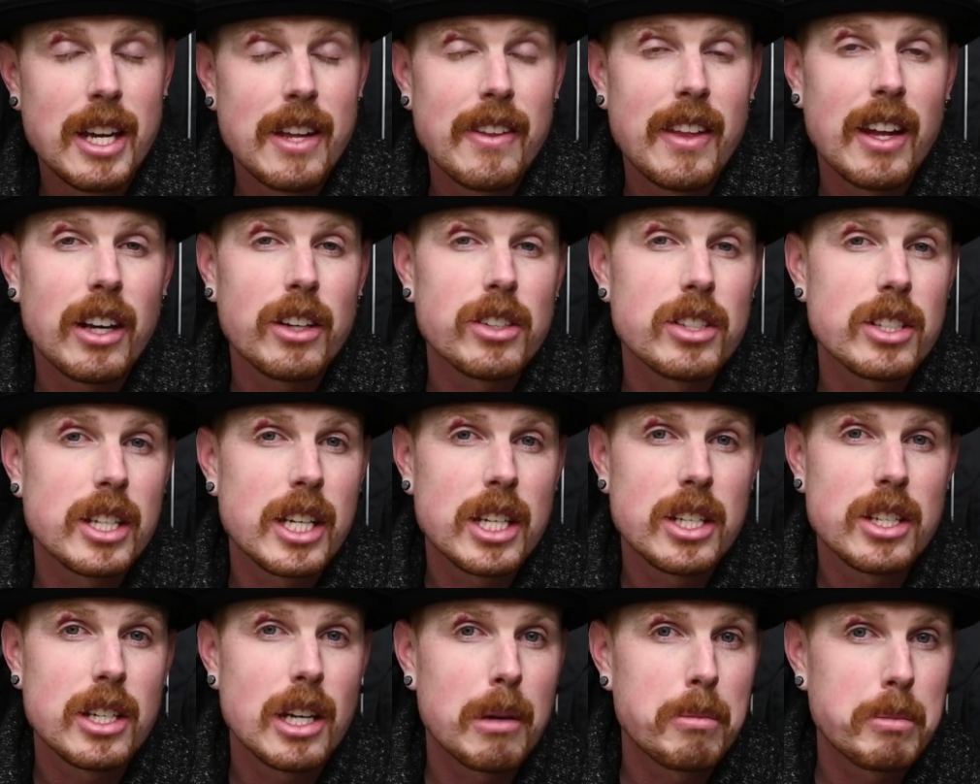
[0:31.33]
That'll just
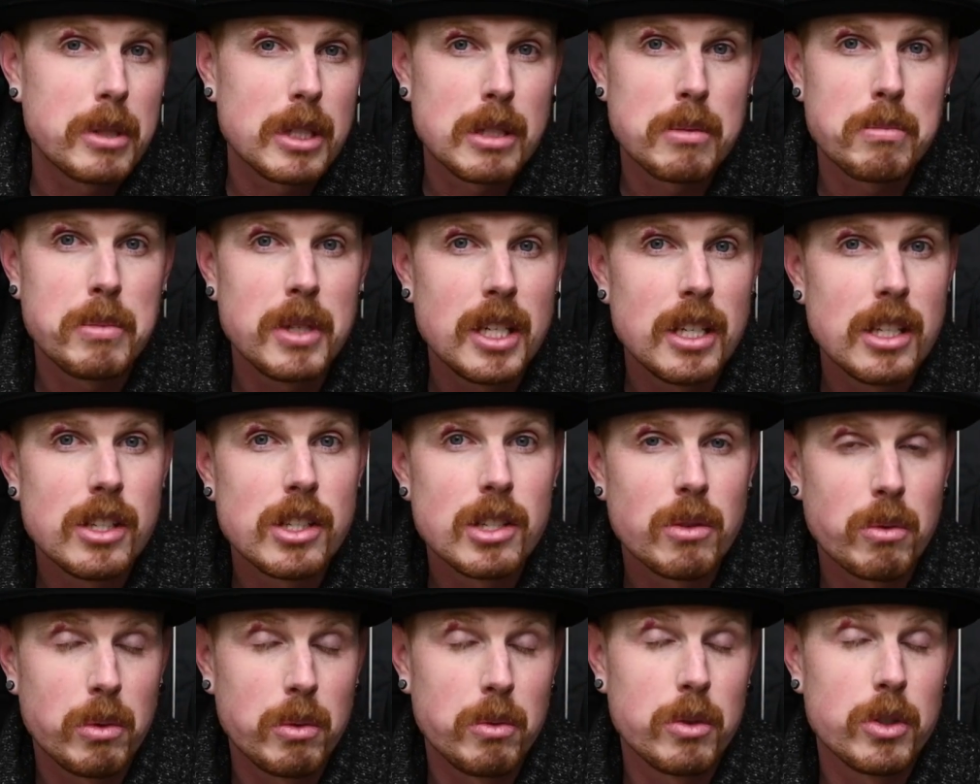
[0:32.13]
get you up to speed,
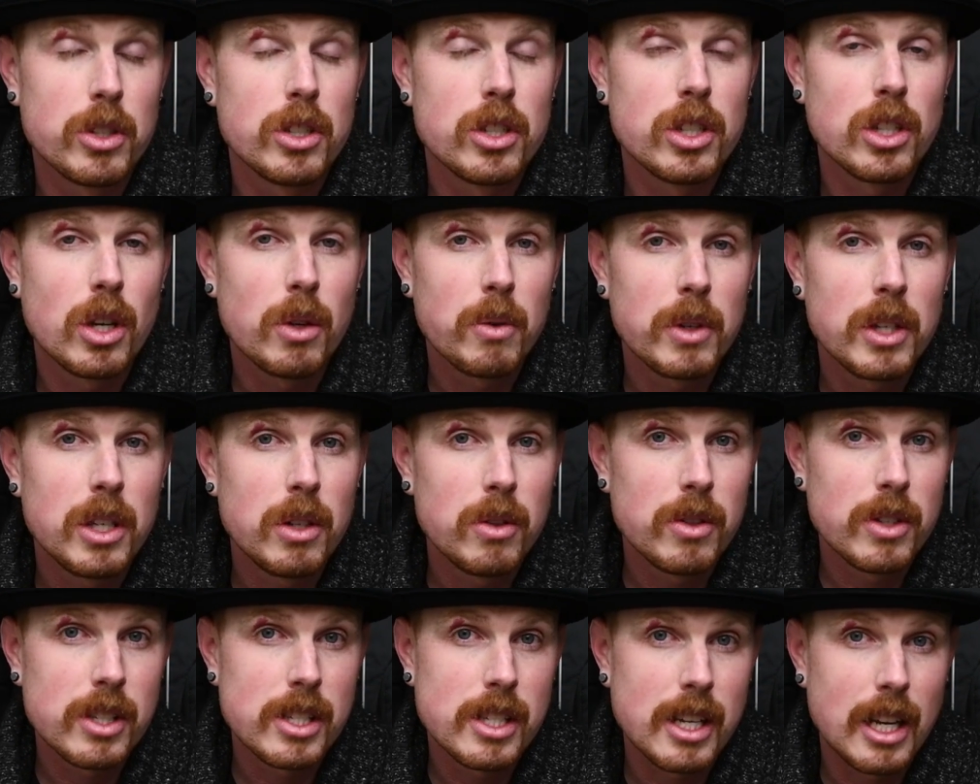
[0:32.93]
so when we're showing
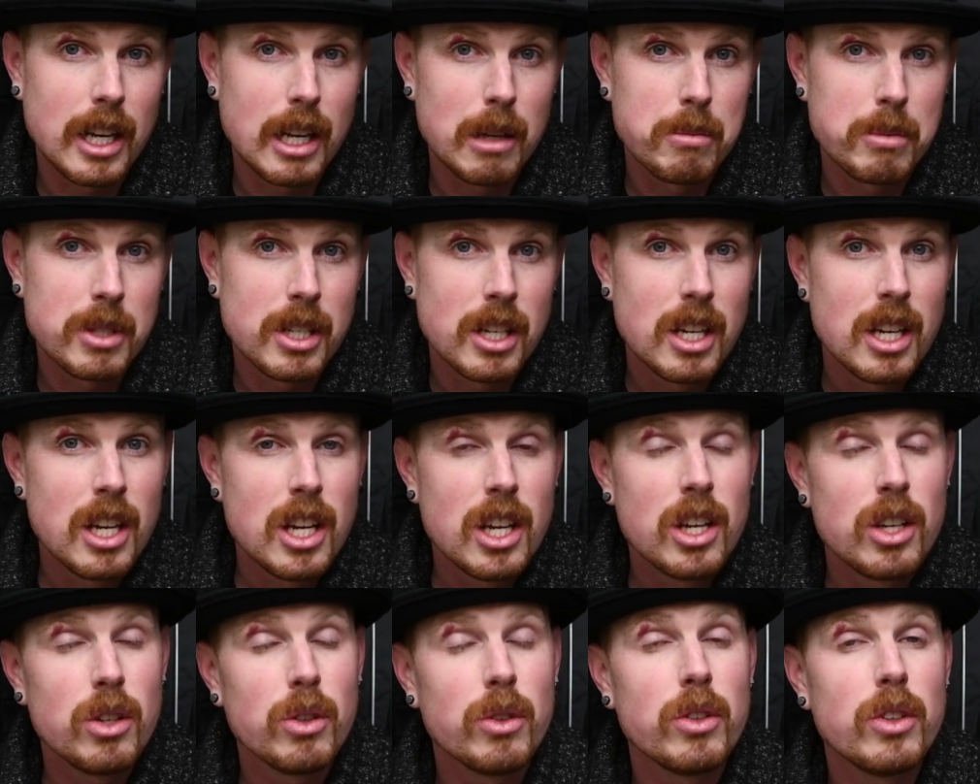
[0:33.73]
you the setups,
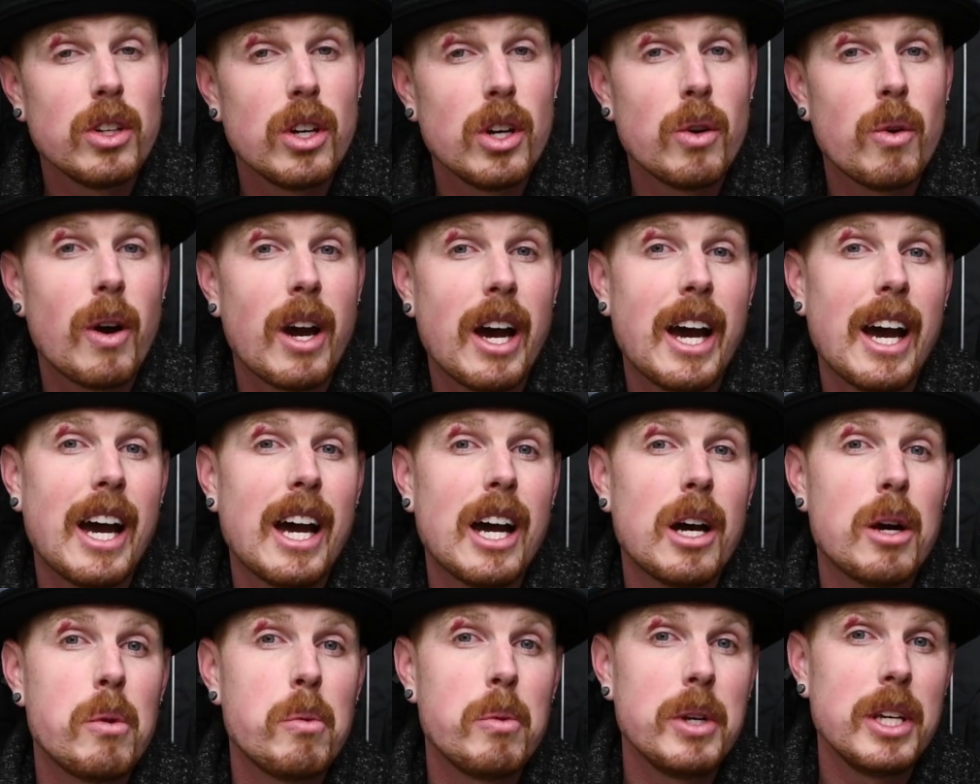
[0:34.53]
you'll know
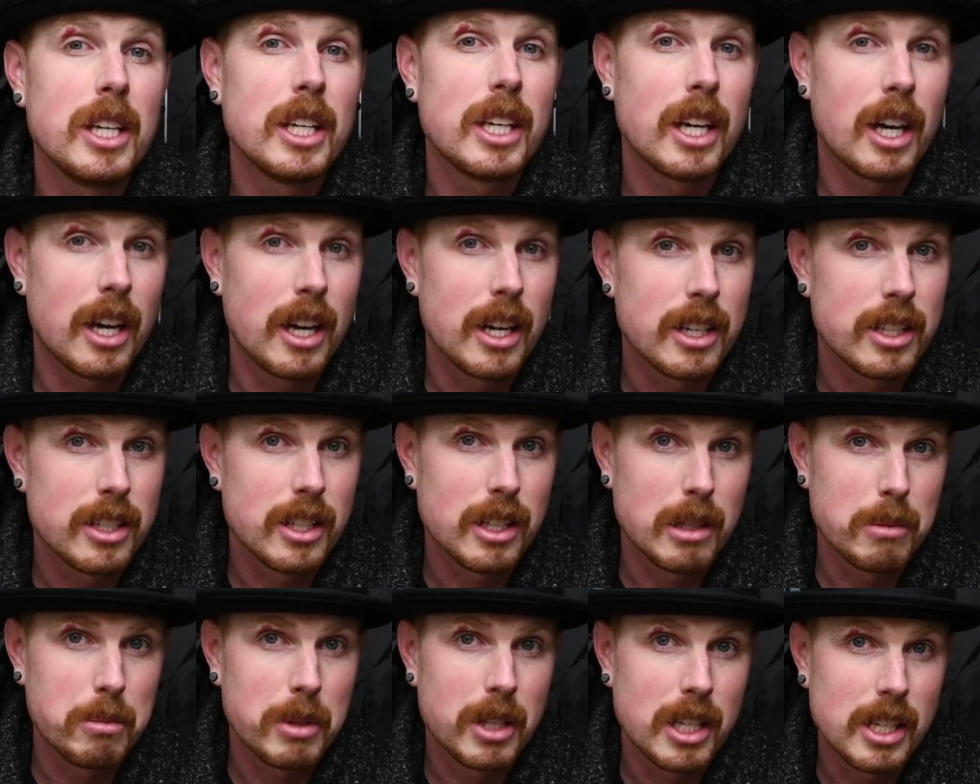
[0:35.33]
how we got
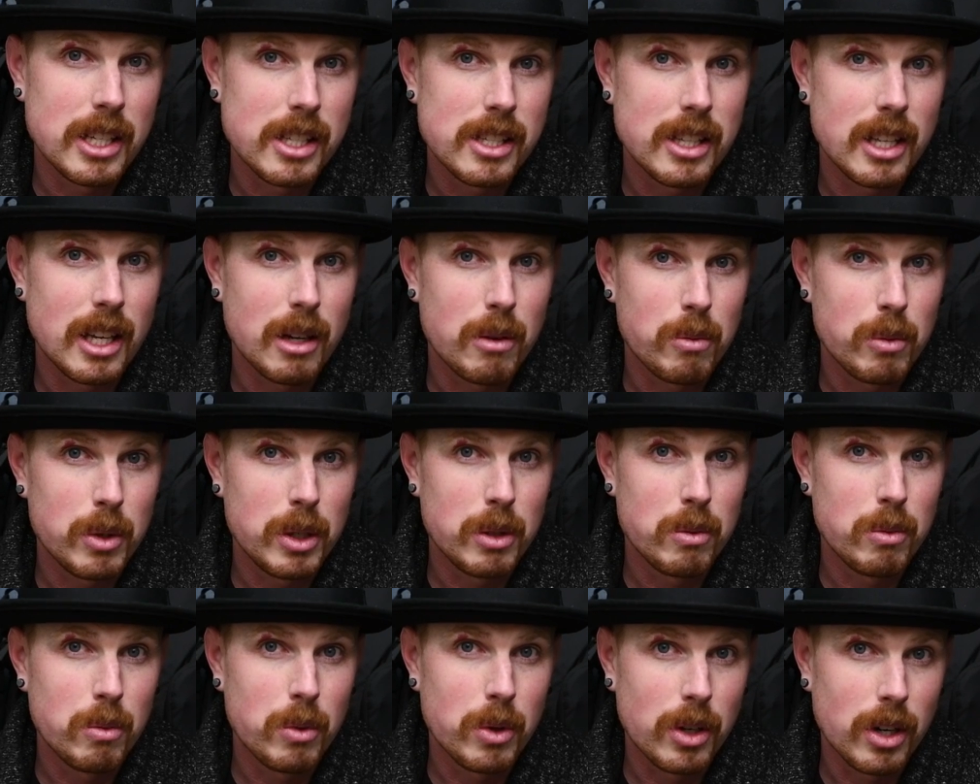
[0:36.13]
to the place that
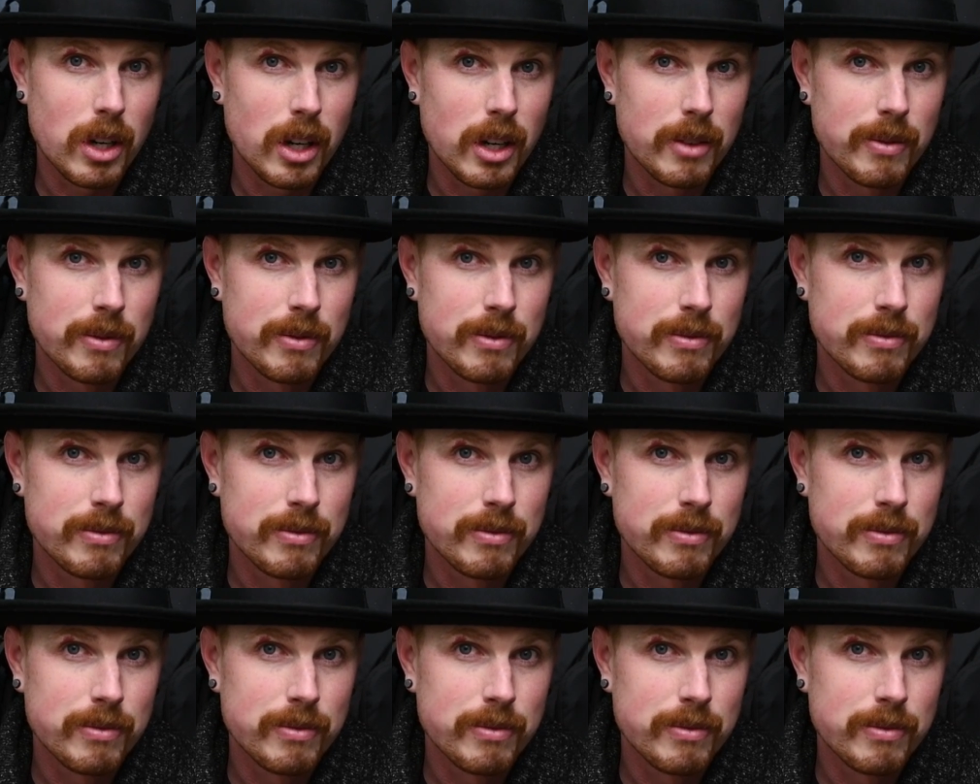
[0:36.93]
we were.